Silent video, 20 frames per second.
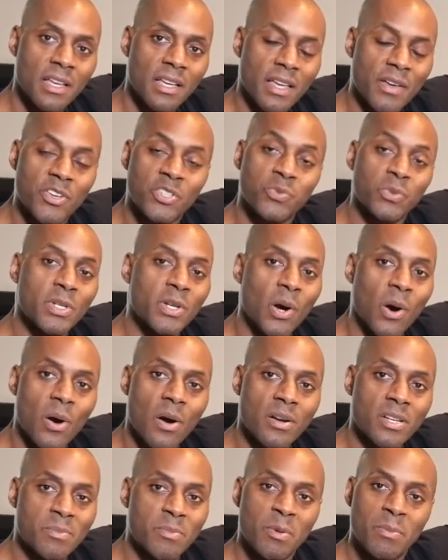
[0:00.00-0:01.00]
It was really
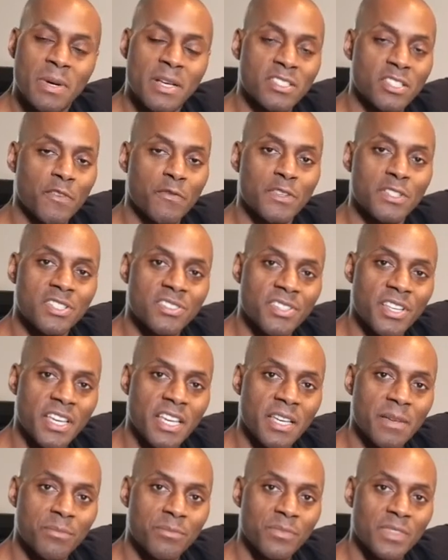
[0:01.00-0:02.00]
hard to build my
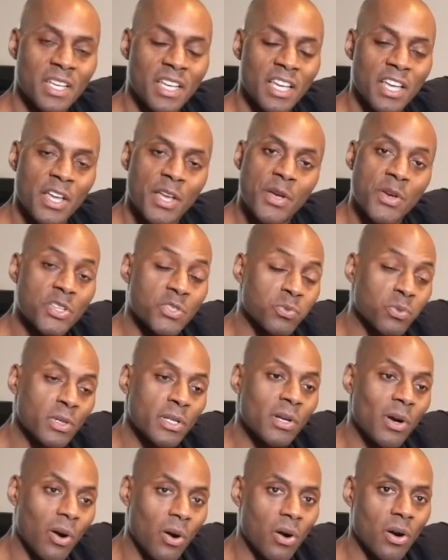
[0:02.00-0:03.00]
self-esteem. It was
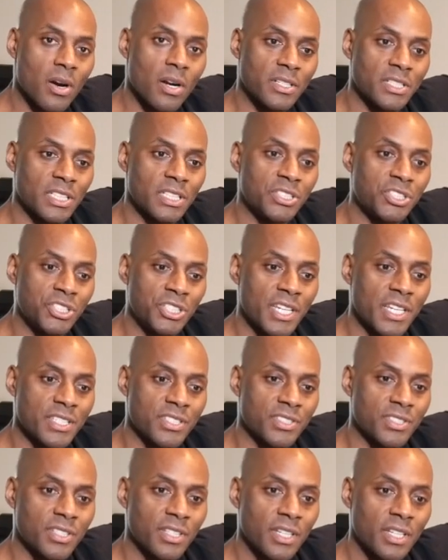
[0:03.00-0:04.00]
really hard to
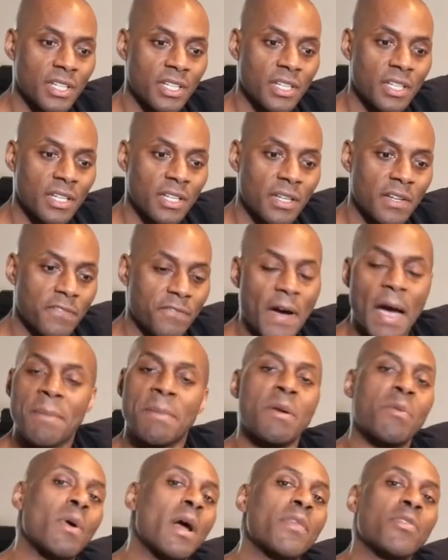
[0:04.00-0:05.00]
just find
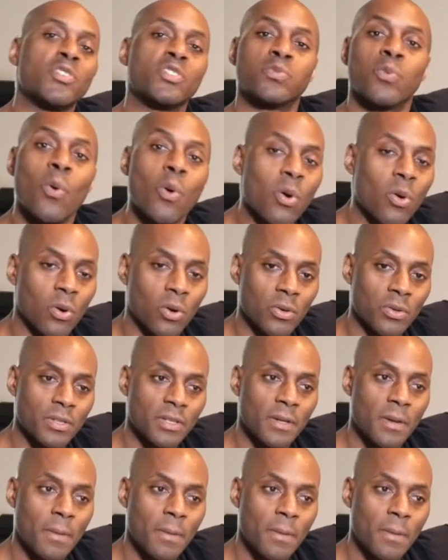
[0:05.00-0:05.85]
my way in this world.